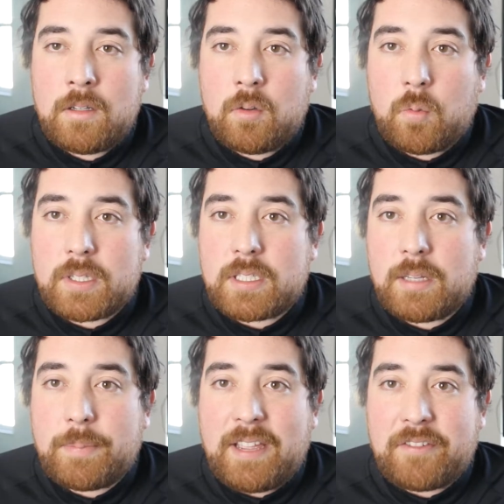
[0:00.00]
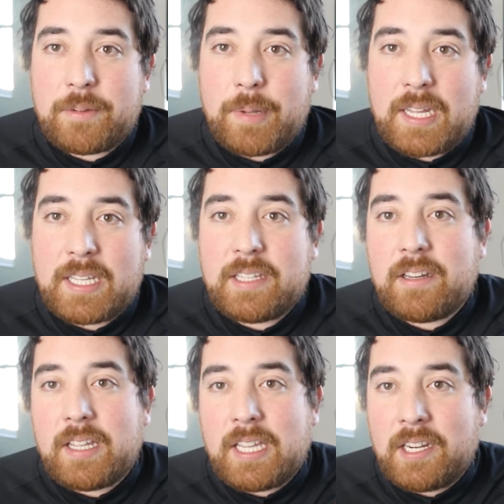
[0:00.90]
What's up, everybody?
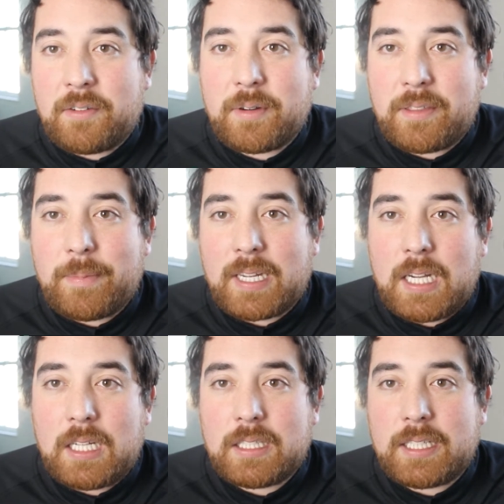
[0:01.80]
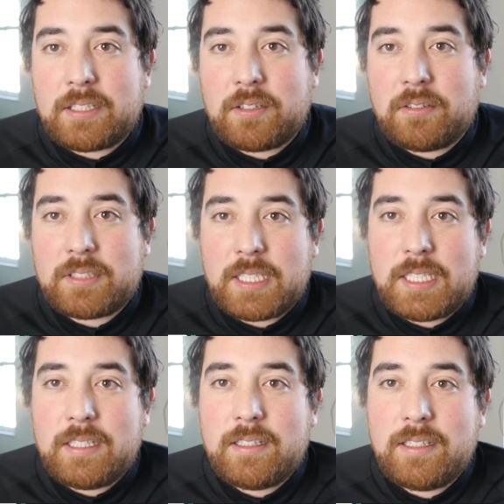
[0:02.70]
Here with my colleague
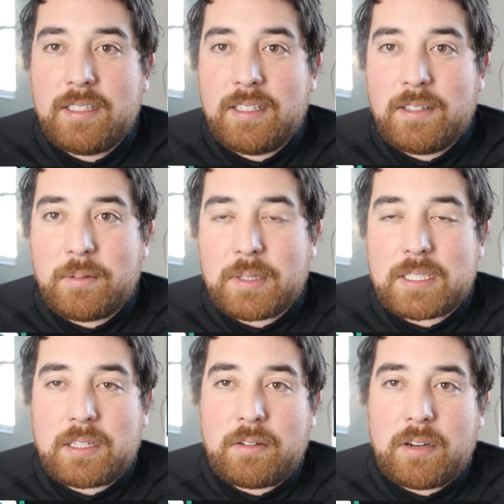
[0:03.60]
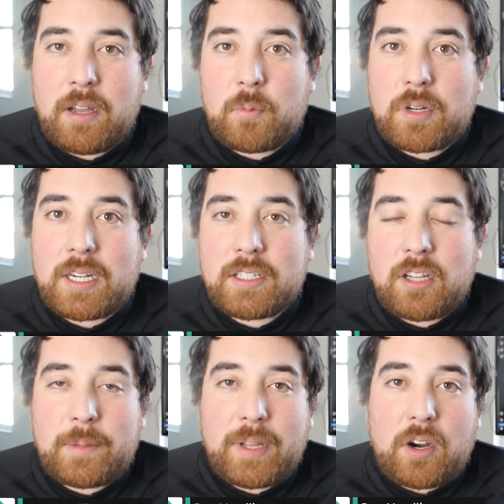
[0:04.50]
Dalton. What's going on? We're going to
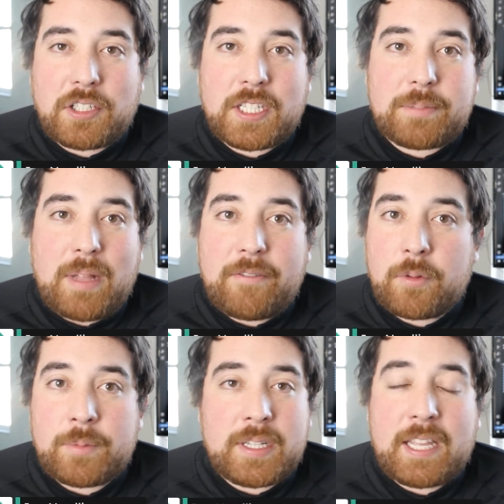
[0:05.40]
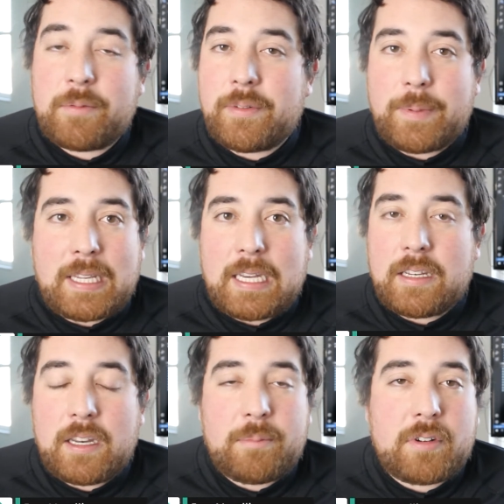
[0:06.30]
talk about ArcGIS Platform today. We've been getting a
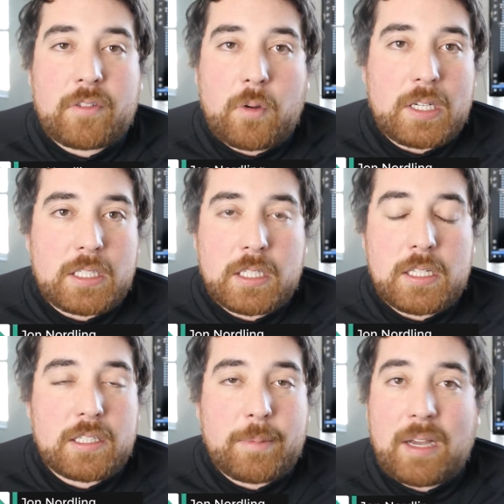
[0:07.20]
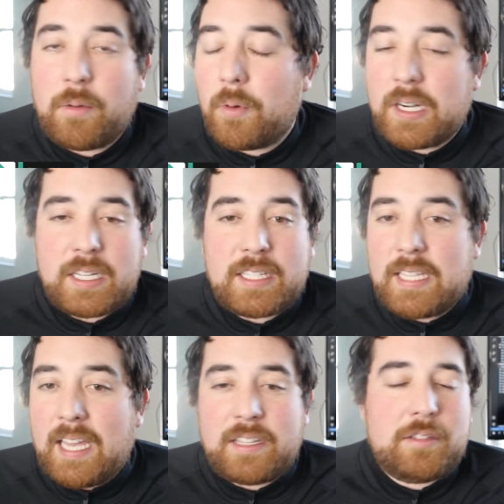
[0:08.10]
number of questions about what it is,
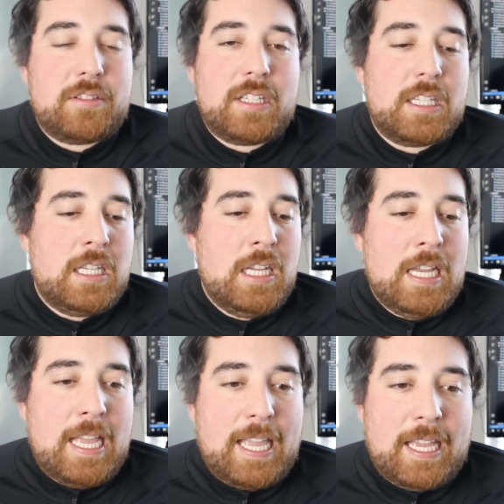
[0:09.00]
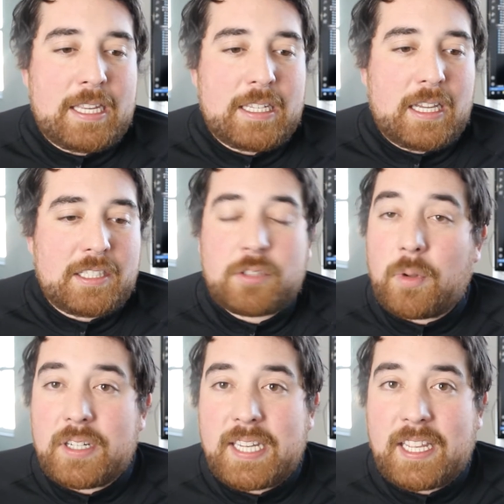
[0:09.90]
how to use it, and just
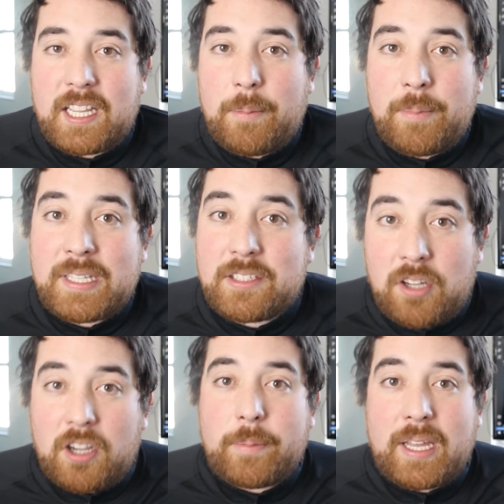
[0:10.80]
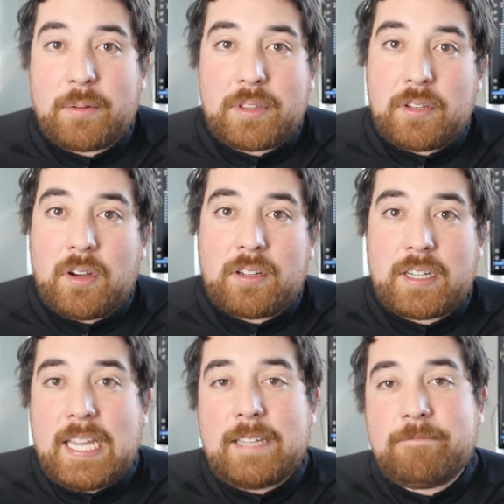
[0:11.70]
wanted to take a couple minutes to talk about it with you all
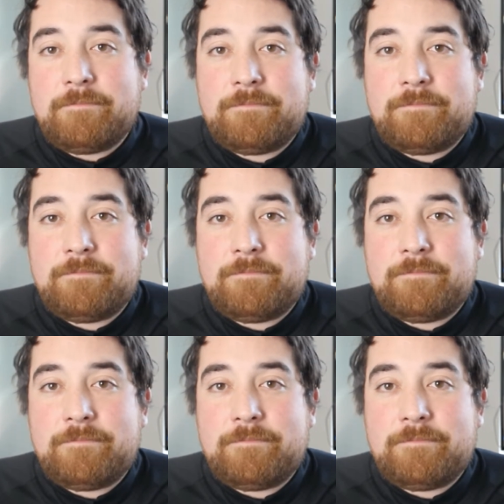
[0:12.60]
today.